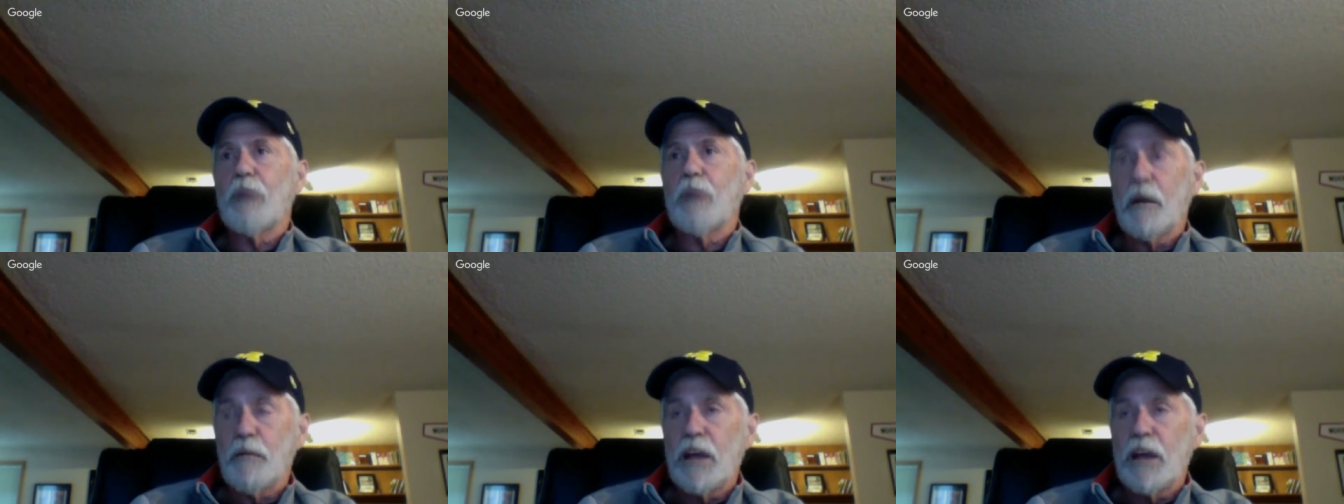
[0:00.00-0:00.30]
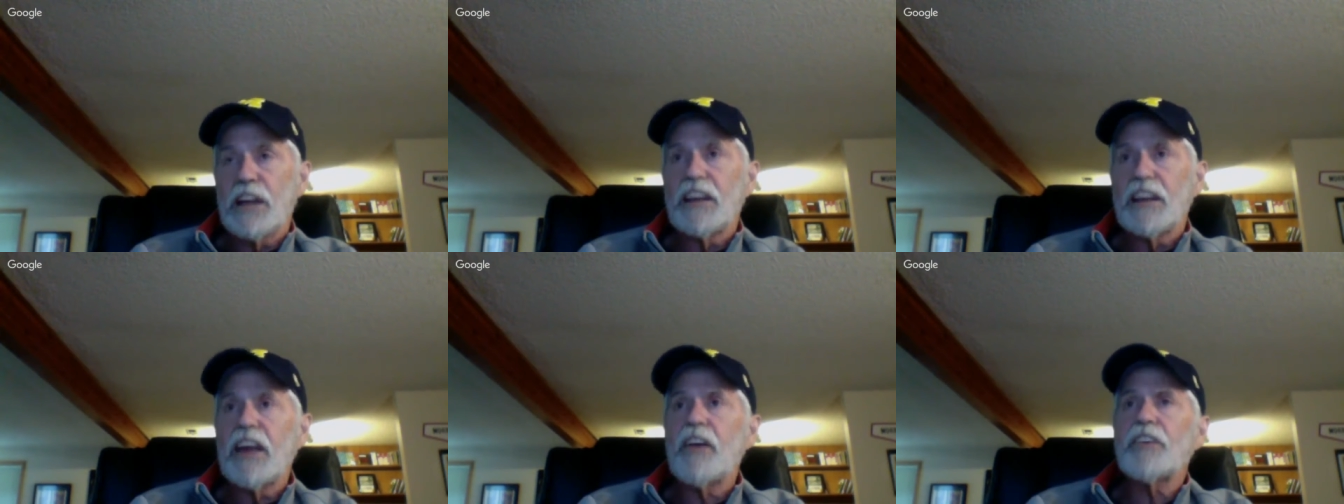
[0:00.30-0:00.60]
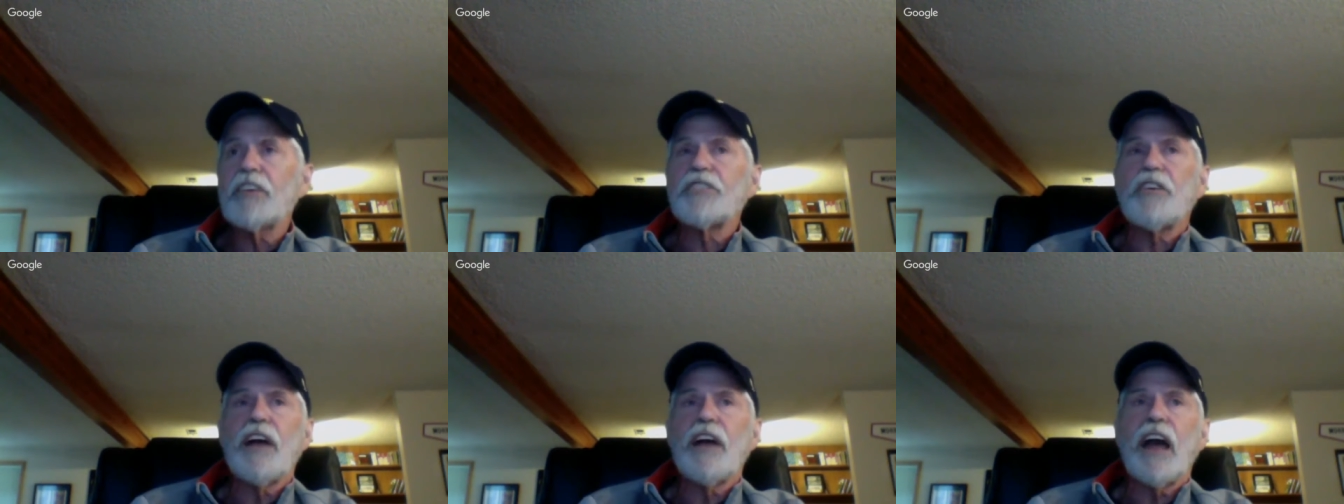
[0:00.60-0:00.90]
my main
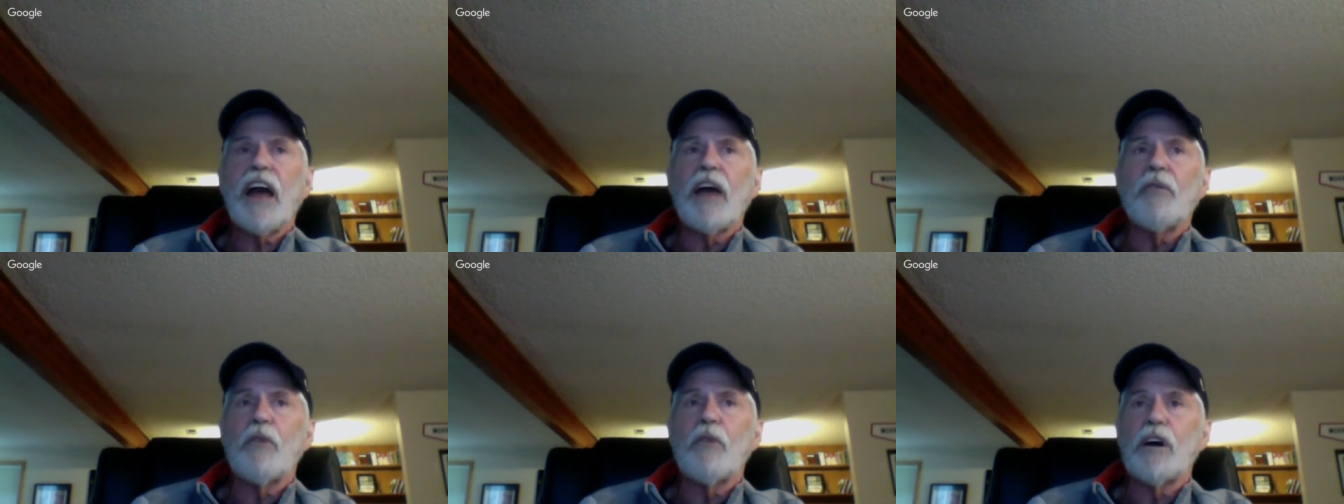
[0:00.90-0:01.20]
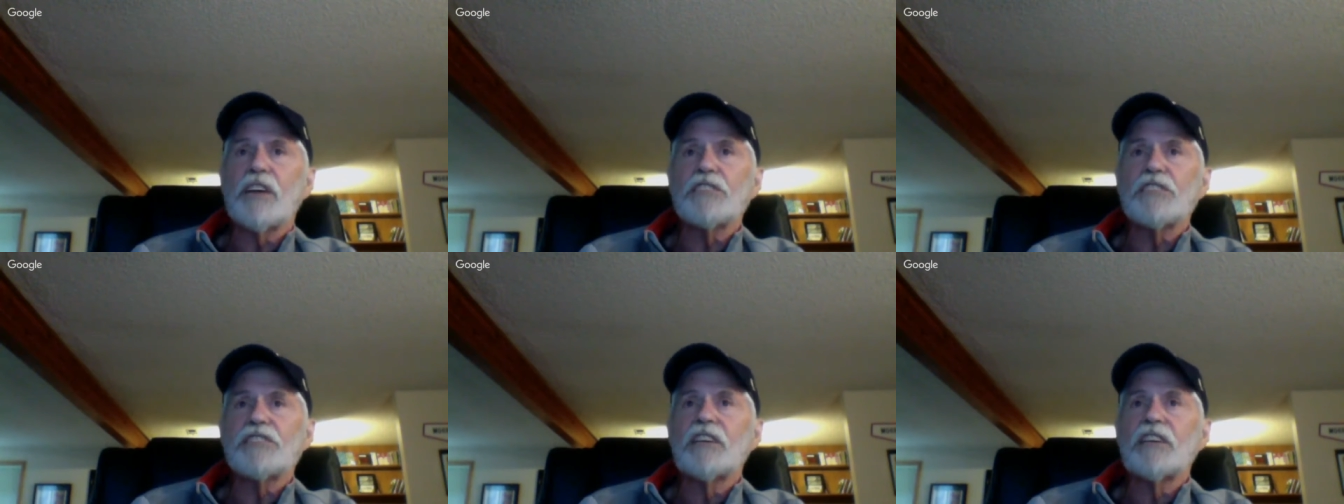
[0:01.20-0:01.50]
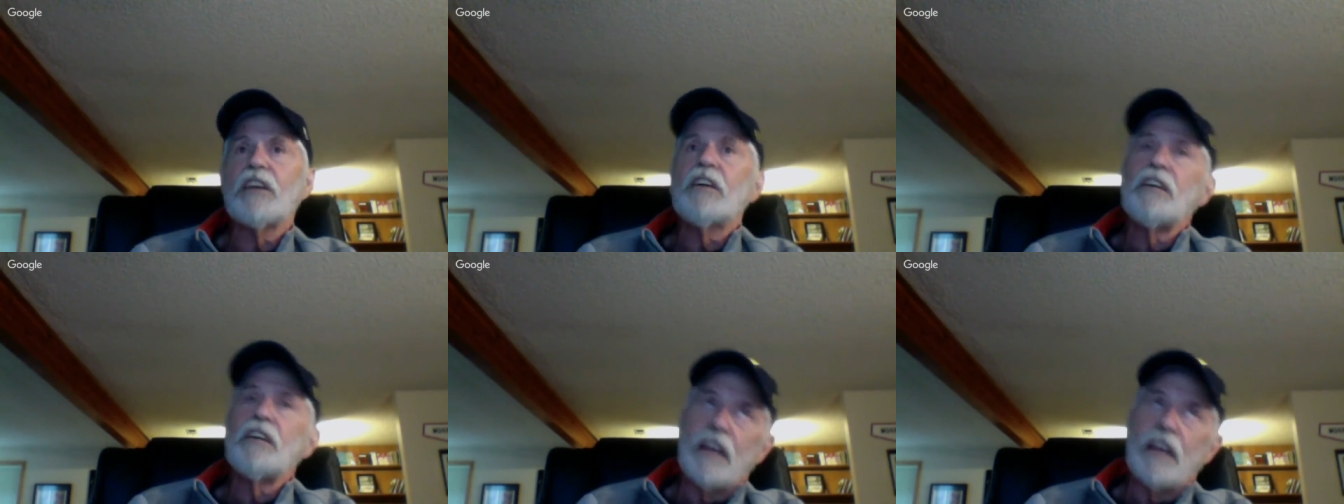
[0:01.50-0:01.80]
character, had was,
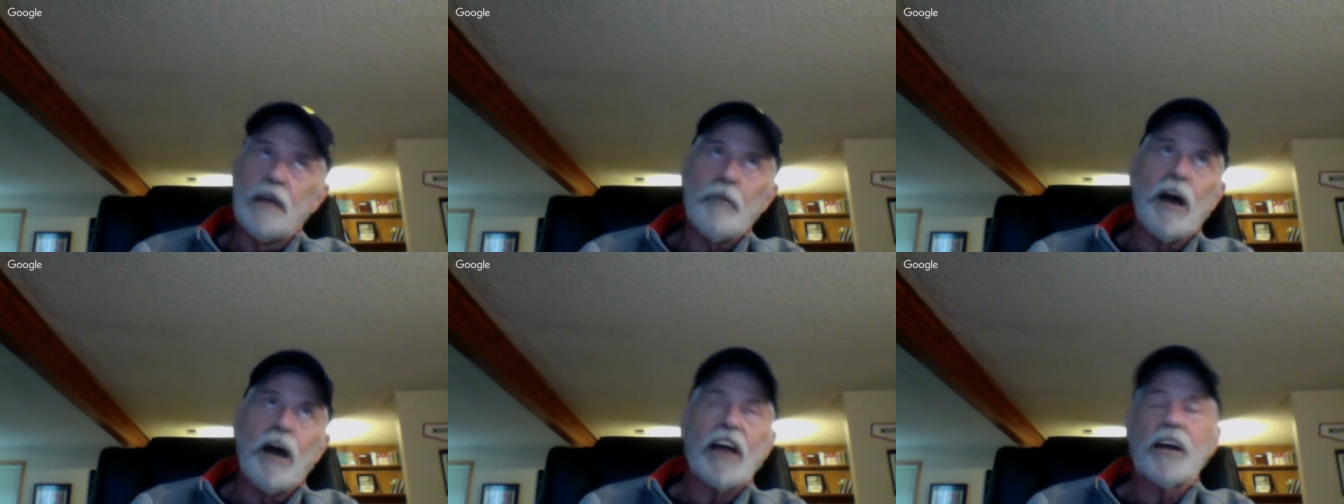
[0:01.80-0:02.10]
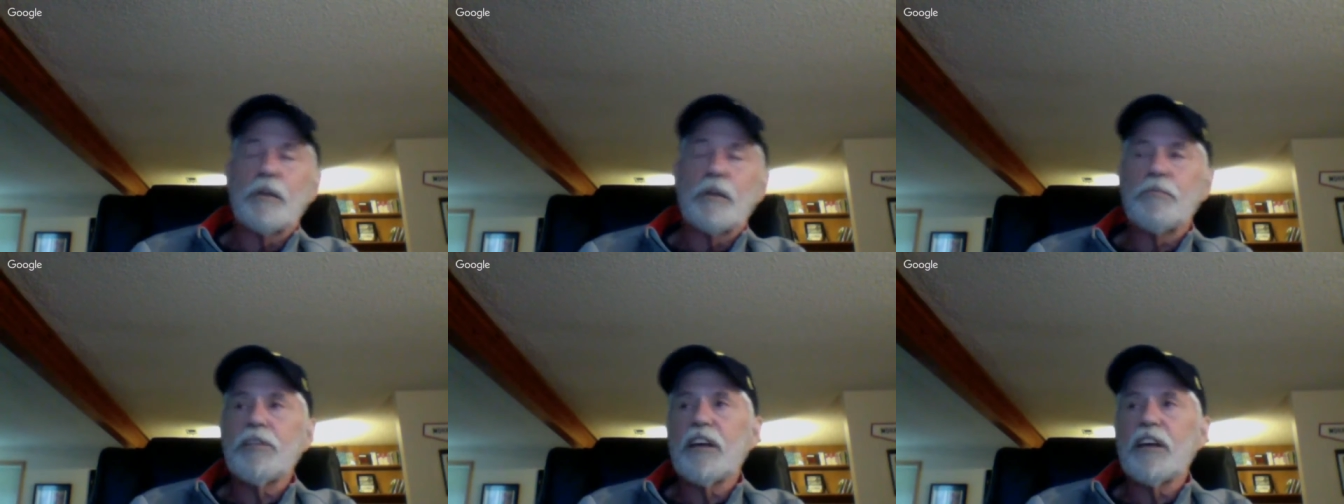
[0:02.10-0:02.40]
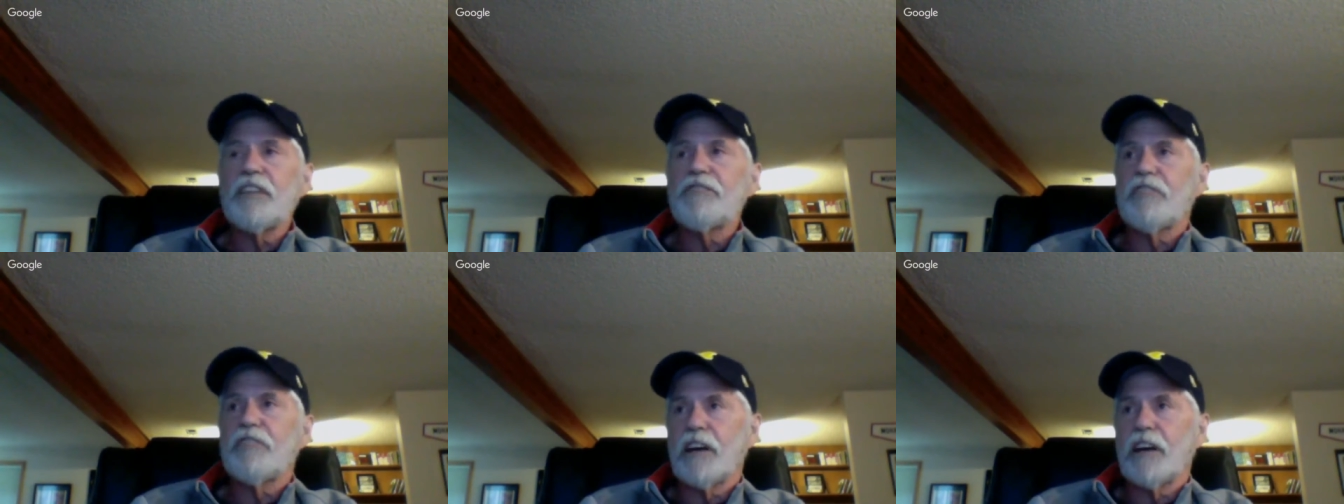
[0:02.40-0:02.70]
am I going to
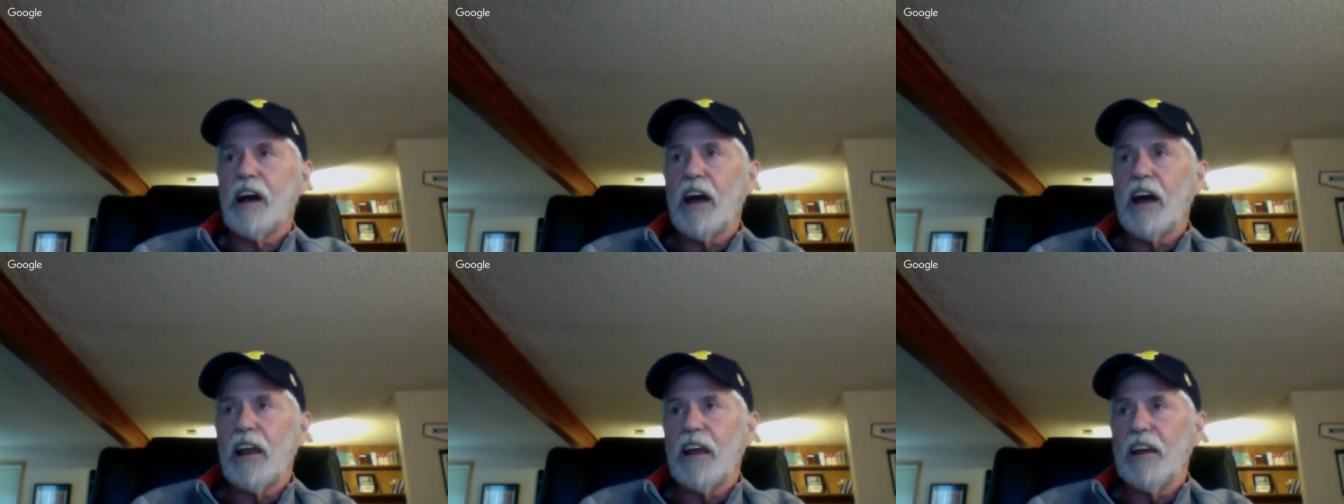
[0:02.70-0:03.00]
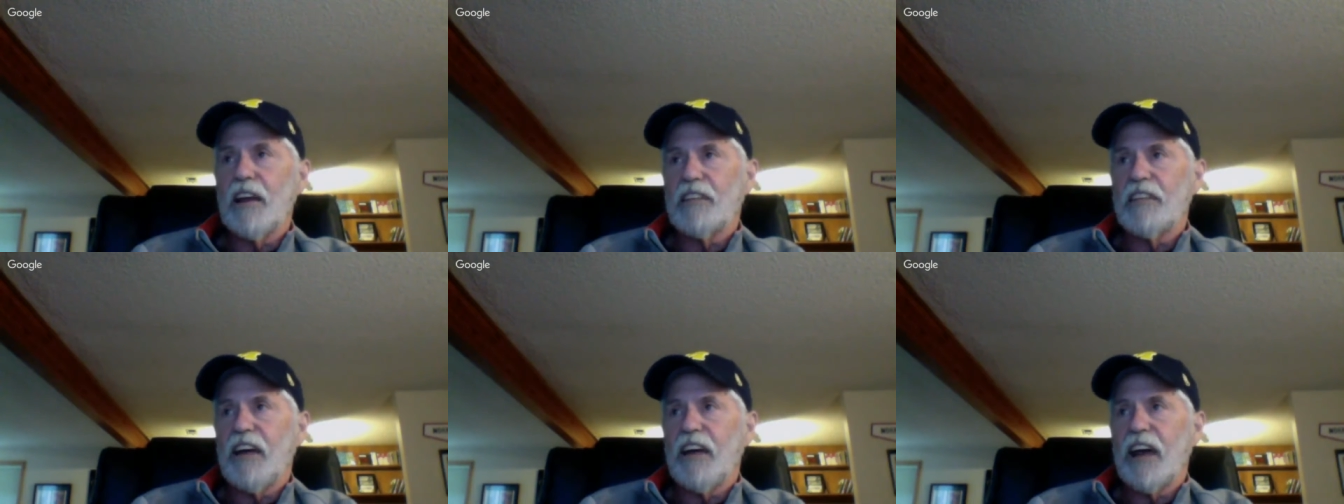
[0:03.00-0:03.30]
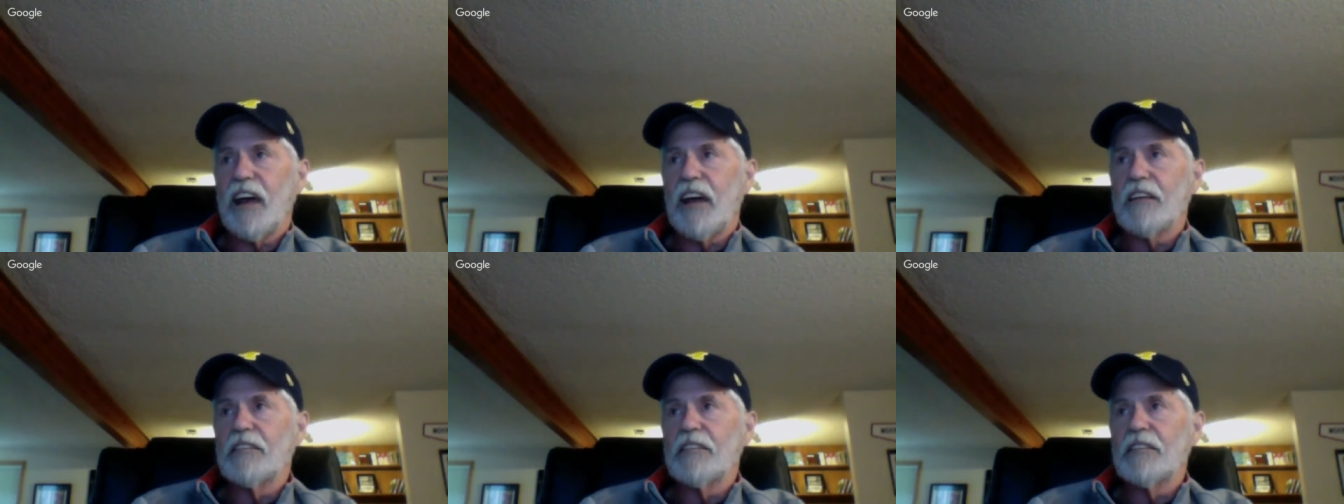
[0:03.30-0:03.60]
play for a guy like that?